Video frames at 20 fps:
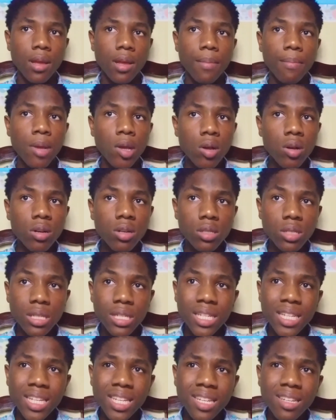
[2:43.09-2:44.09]
because
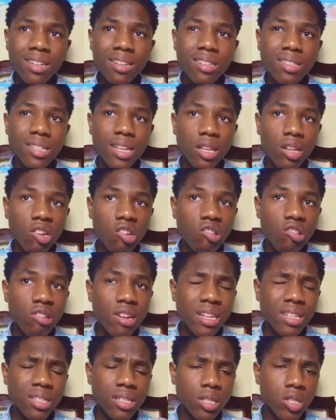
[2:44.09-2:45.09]
he hears that
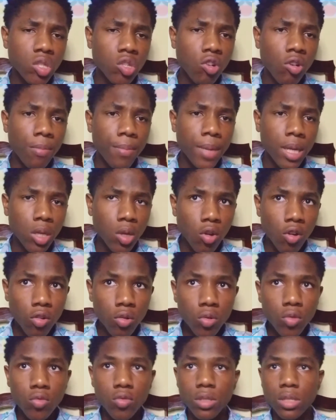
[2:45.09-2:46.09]
Christ is coming
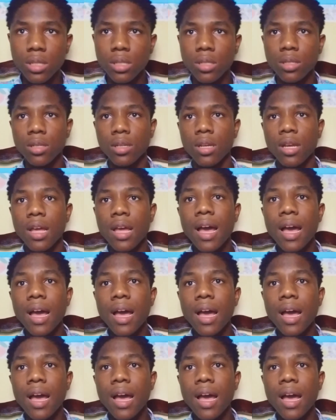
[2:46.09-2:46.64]
close